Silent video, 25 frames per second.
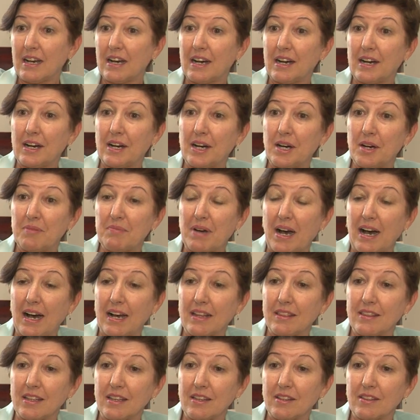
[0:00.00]

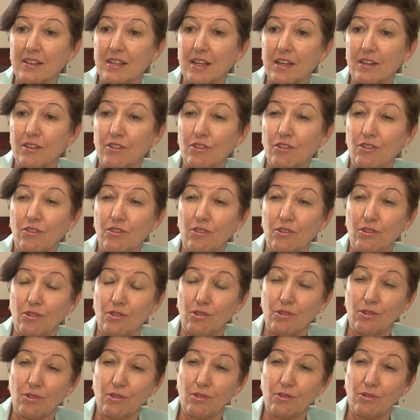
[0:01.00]
I think that
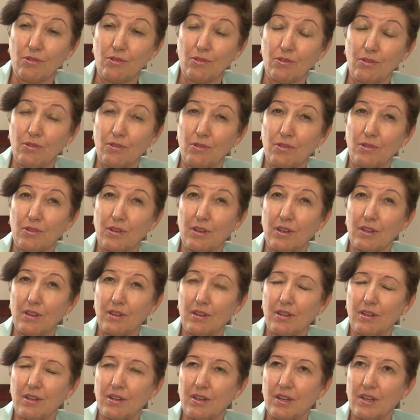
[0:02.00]

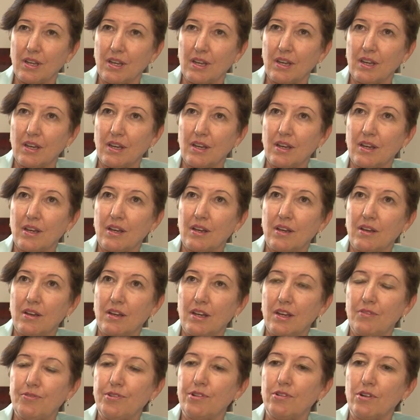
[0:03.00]

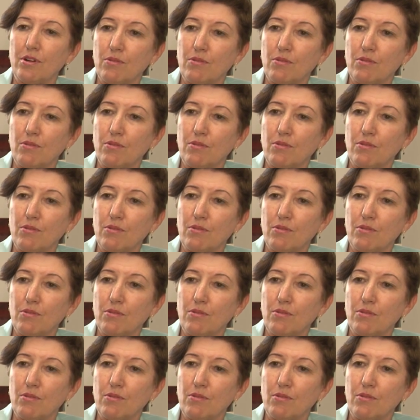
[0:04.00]
if you're